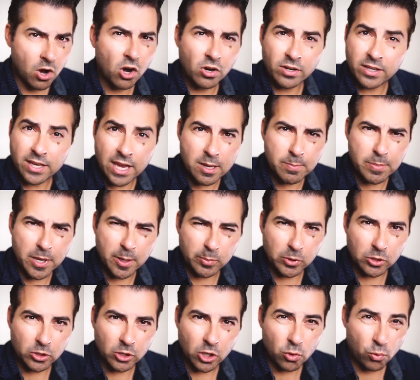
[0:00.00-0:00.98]
Are gay
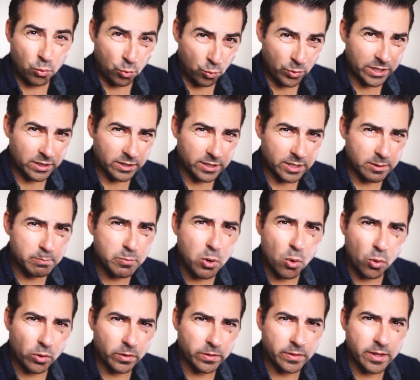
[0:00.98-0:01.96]
people really
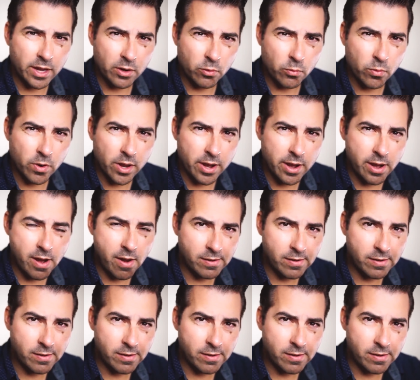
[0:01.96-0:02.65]
born that way?